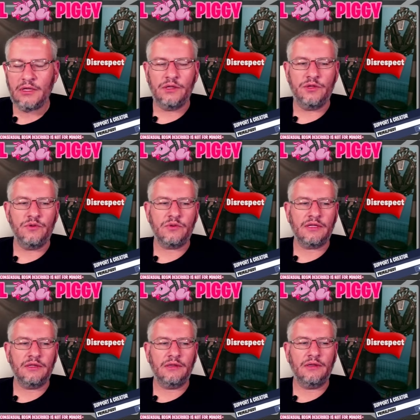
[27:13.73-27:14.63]
You
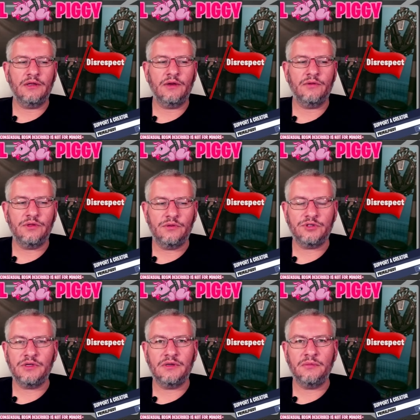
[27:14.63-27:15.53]
can, you know, you
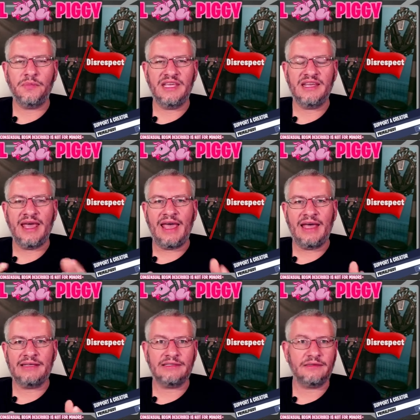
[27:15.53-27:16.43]
shouldn't be an
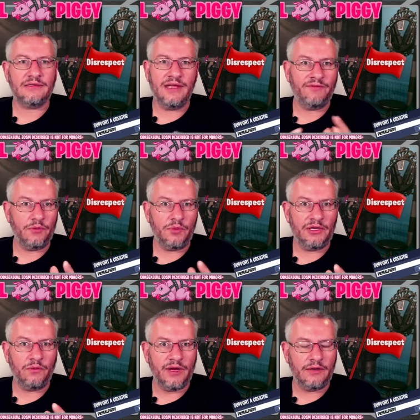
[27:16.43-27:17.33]
ass to everybody
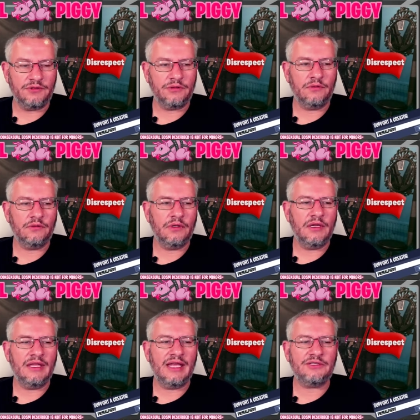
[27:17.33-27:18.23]
around you.
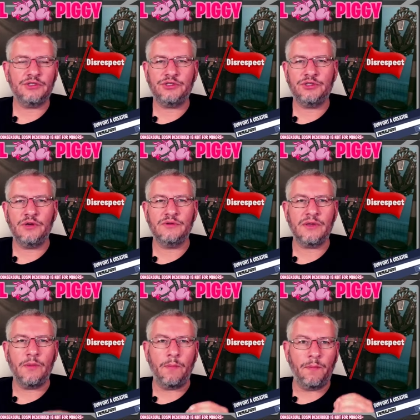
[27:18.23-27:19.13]
That just shows
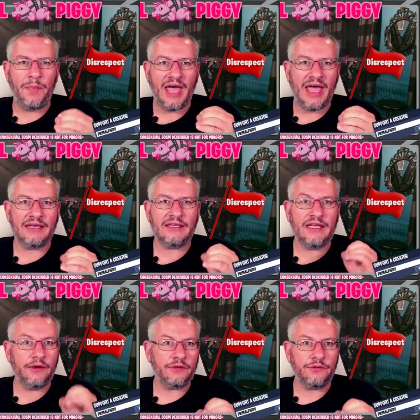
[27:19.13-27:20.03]
a bad
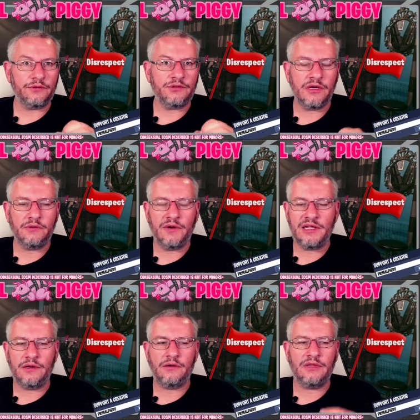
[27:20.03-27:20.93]
character trait right
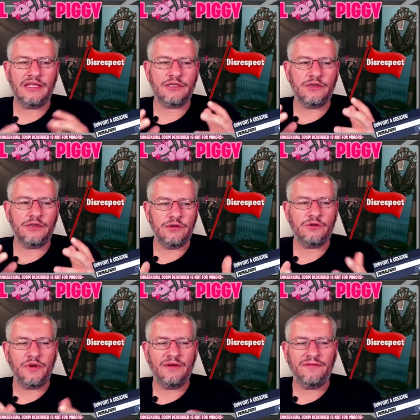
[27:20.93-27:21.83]
there. And that's a huge
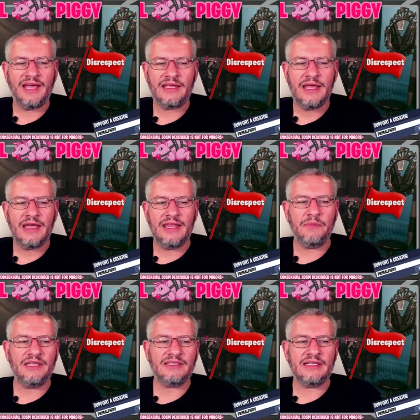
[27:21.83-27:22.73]
red flag. That
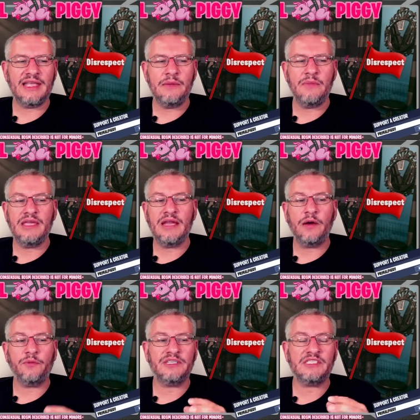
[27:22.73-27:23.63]
means that they may
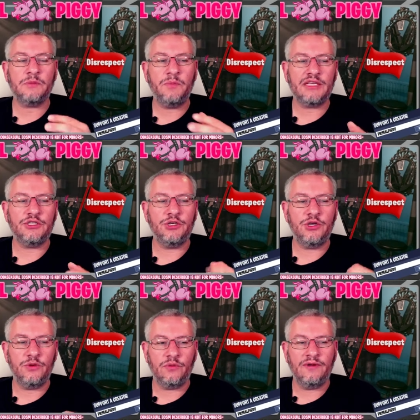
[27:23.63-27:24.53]
not respect you.